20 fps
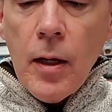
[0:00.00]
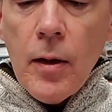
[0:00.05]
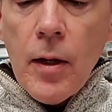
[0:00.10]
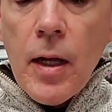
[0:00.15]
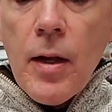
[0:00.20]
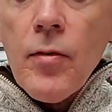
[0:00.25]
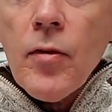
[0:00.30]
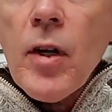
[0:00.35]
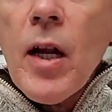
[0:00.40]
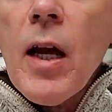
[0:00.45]

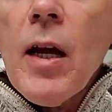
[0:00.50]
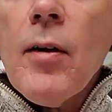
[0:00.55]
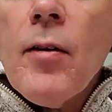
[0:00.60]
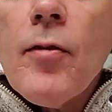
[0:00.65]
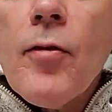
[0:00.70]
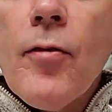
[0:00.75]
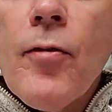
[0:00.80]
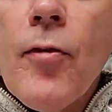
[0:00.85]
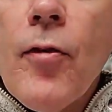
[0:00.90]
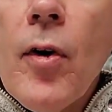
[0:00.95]
they even
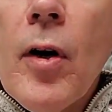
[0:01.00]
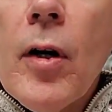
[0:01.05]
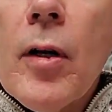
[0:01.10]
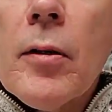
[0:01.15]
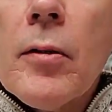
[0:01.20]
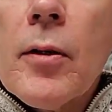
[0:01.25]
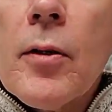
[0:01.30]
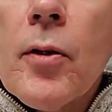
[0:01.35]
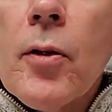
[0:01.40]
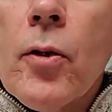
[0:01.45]
have
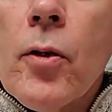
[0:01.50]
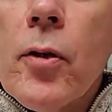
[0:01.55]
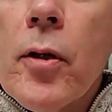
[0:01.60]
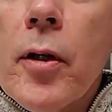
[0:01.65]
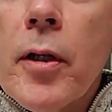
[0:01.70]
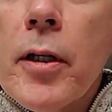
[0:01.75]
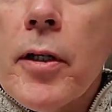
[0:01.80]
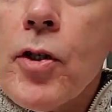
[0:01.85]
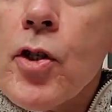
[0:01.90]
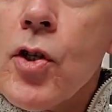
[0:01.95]
uh,
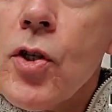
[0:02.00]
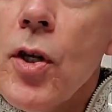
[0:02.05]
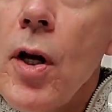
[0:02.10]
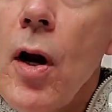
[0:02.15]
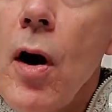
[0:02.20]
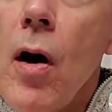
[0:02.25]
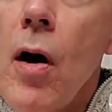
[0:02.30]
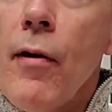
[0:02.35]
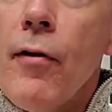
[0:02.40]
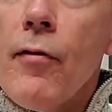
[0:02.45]
little uh,
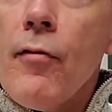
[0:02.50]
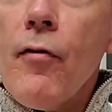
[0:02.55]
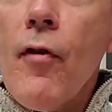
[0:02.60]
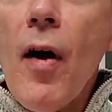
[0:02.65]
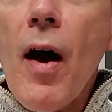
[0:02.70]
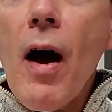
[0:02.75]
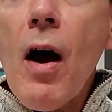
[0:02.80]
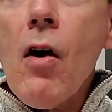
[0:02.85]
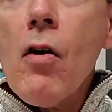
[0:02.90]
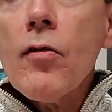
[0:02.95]
shut-off
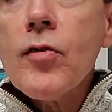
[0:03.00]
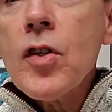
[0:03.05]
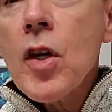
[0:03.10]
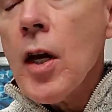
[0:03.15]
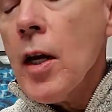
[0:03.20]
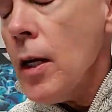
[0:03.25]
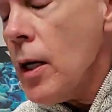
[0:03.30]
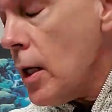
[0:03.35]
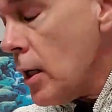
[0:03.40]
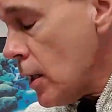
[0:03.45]
valves.
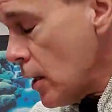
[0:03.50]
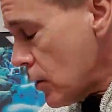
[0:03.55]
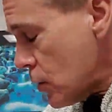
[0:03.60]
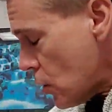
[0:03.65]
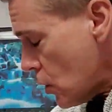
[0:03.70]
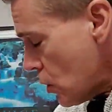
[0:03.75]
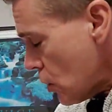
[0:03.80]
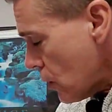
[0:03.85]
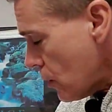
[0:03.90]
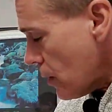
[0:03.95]

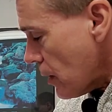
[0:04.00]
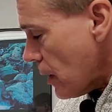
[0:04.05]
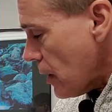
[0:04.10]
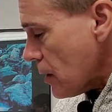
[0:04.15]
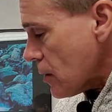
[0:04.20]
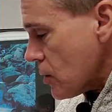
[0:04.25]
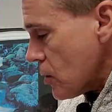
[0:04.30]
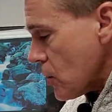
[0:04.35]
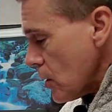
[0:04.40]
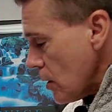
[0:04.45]
So you can
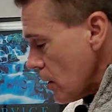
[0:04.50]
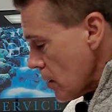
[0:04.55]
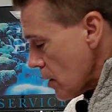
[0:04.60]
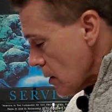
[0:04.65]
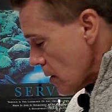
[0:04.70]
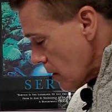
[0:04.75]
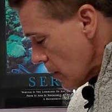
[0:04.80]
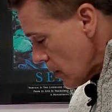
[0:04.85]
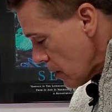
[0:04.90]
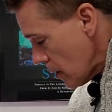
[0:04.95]
get
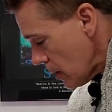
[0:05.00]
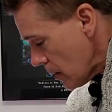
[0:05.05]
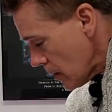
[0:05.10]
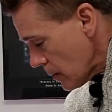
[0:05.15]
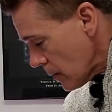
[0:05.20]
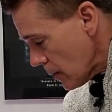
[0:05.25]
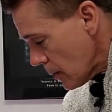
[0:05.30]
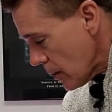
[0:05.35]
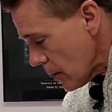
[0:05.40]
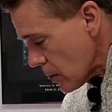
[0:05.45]
uh,
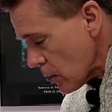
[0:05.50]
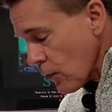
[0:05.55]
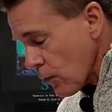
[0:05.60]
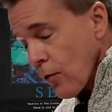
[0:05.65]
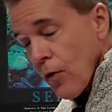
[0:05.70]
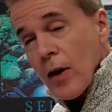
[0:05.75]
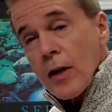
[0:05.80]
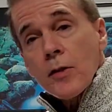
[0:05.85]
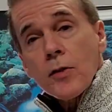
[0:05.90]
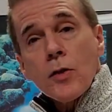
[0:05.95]
as
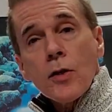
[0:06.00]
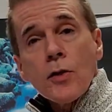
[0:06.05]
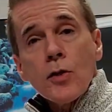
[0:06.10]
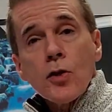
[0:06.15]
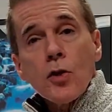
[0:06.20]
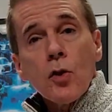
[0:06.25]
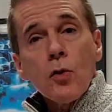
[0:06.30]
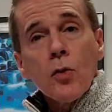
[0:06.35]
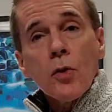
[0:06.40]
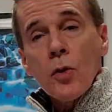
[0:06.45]
fancy
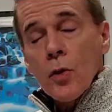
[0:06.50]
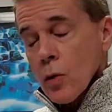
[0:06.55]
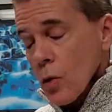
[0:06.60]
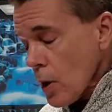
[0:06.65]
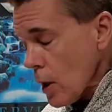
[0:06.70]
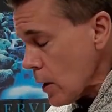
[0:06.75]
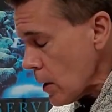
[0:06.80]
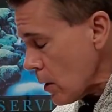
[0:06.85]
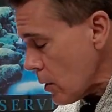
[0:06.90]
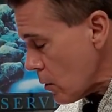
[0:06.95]
as you
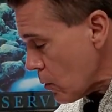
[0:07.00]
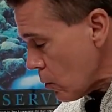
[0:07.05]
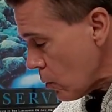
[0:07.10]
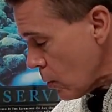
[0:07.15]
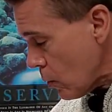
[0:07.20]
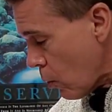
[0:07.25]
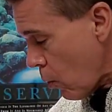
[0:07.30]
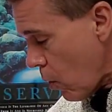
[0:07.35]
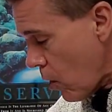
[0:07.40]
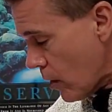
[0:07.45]
uh,
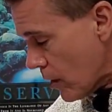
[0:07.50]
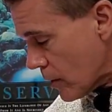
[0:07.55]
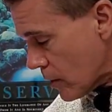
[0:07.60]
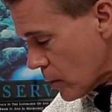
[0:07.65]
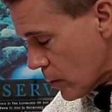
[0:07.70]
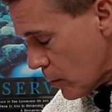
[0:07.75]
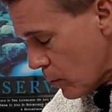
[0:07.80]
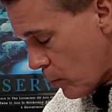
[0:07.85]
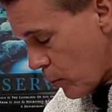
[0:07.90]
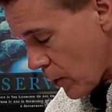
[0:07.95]
want
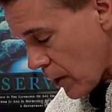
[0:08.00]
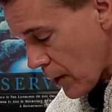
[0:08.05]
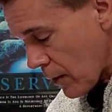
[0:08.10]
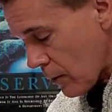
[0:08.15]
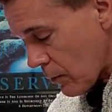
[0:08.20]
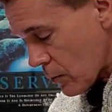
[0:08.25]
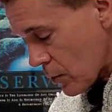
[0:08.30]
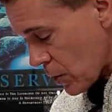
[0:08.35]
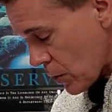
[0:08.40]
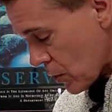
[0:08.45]

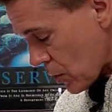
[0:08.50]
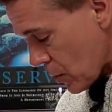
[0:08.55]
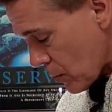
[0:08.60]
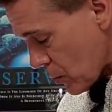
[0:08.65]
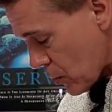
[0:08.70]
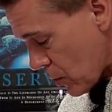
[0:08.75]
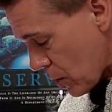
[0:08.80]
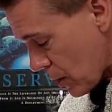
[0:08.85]
putting systems